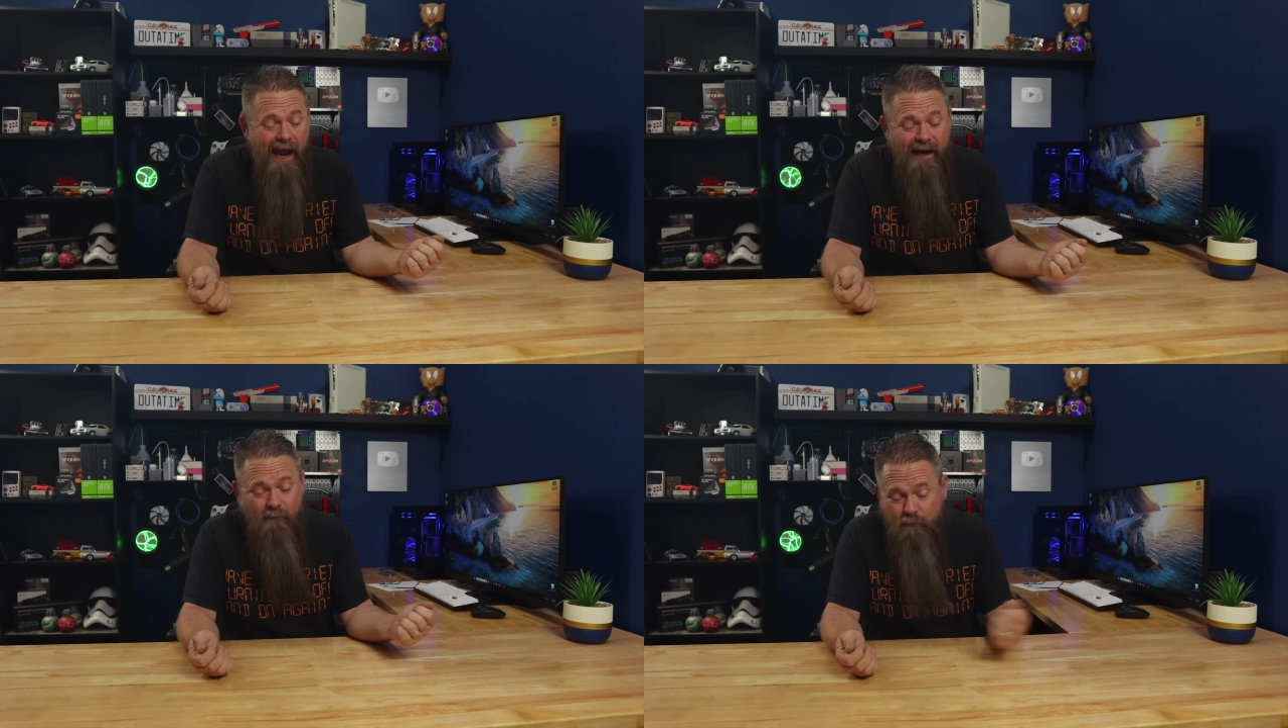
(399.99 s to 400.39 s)

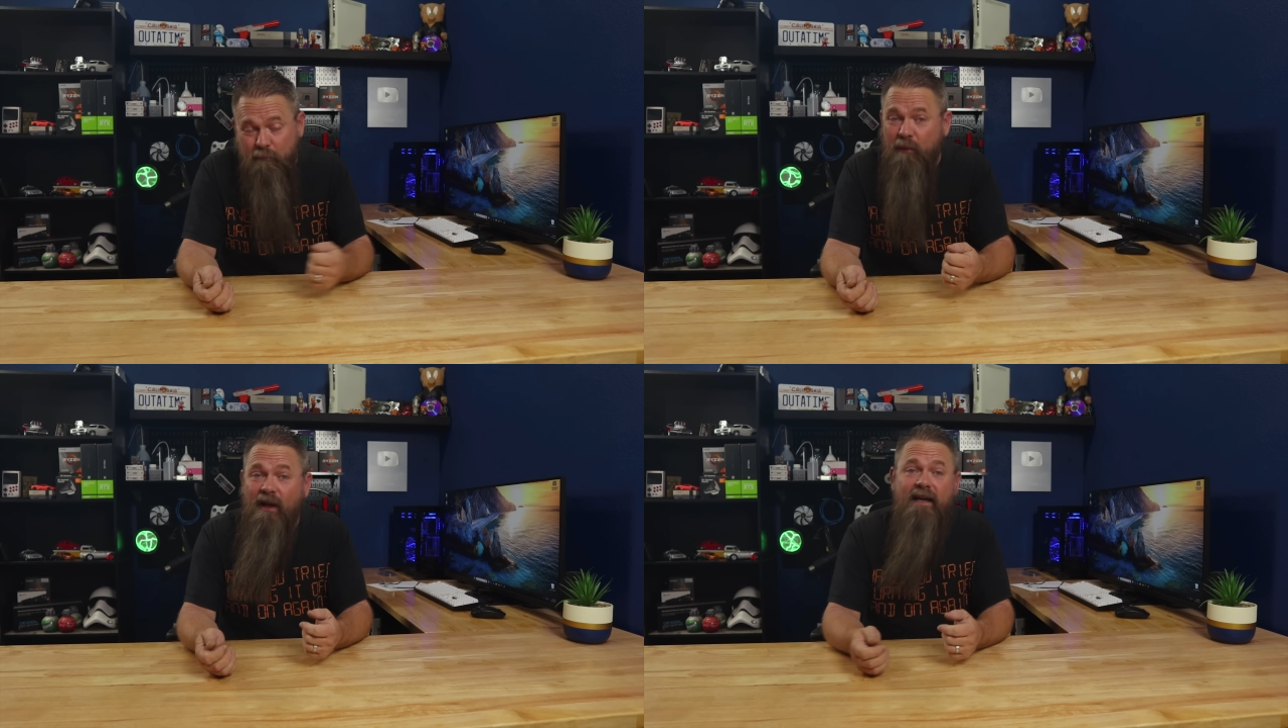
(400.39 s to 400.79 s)
and
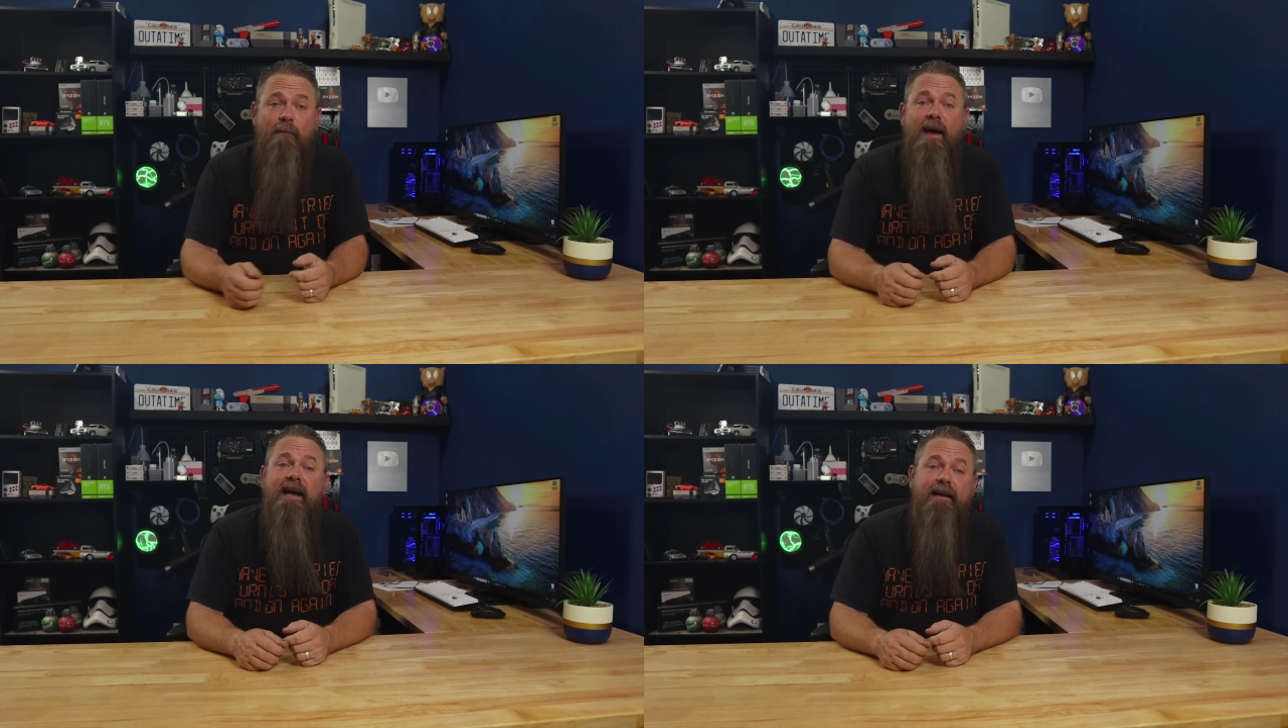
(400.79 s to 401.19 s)
plug
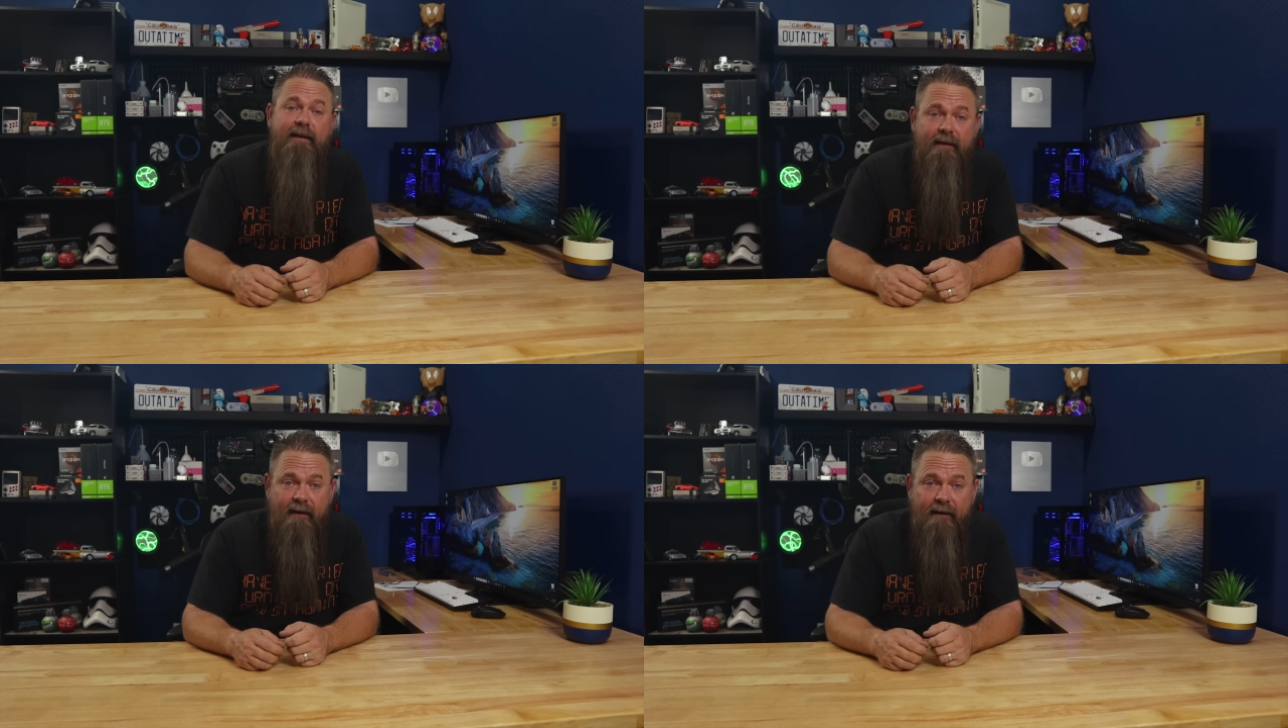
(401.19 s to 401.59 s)
it back
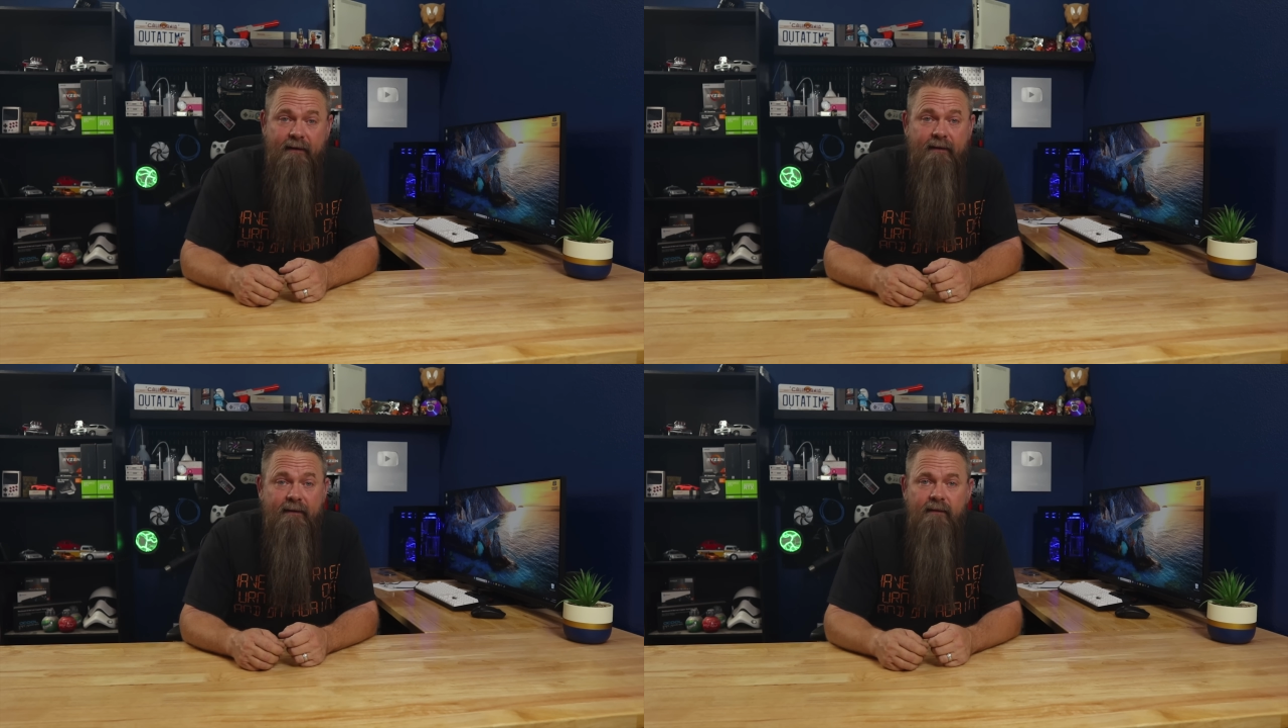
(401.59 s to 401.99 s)
in again.